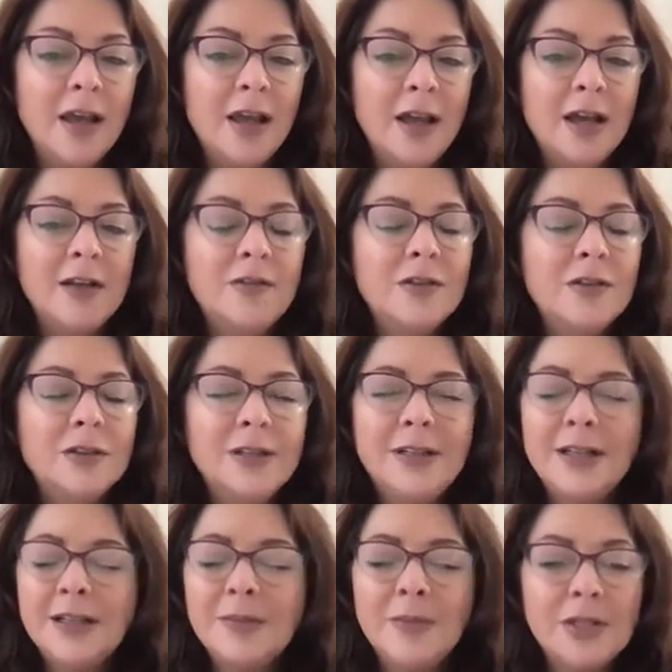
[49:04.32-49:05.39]
And if you look at
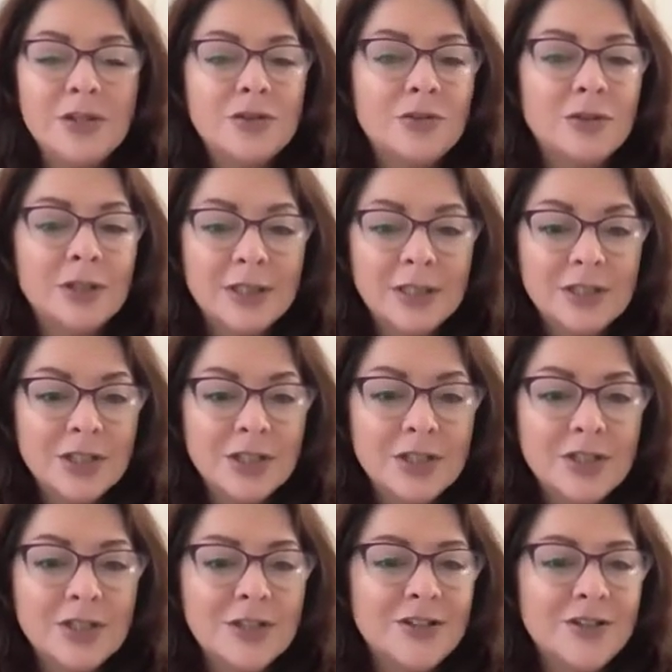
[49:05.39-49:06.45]
any major
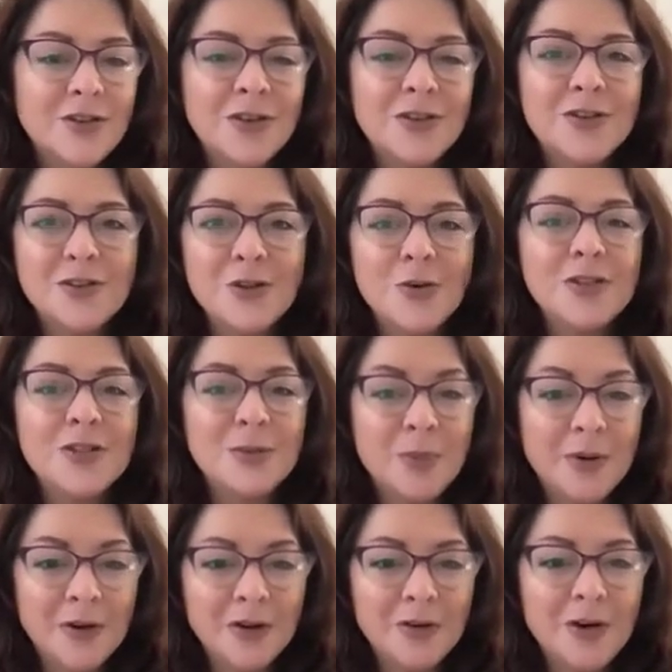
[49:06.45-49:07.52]
religions, you know that there's always the
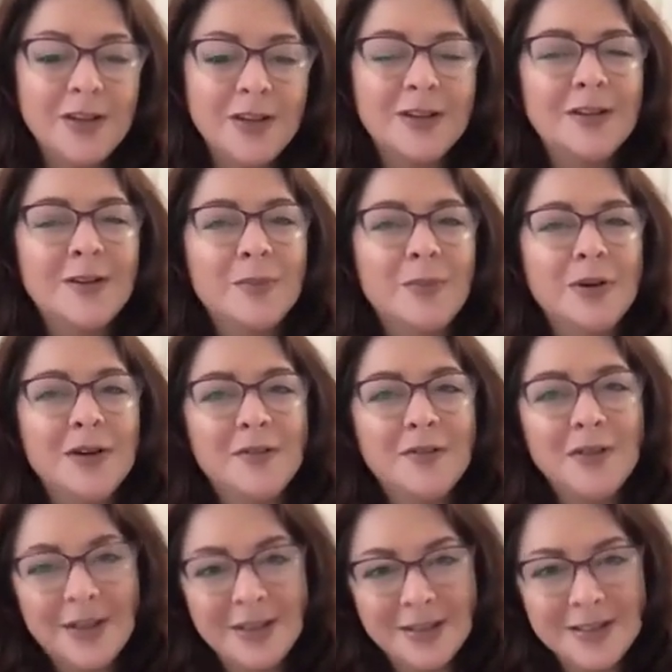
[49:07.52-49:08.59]
book, right? The book of
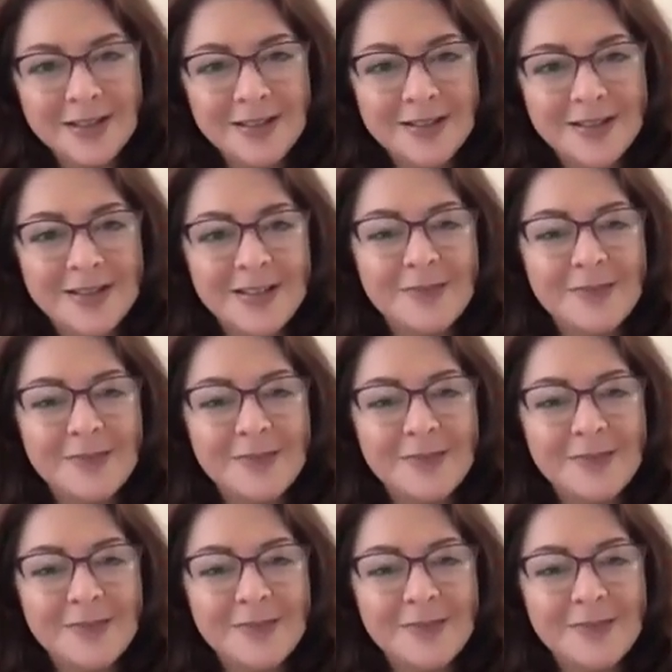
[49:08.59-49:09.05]
this, there's the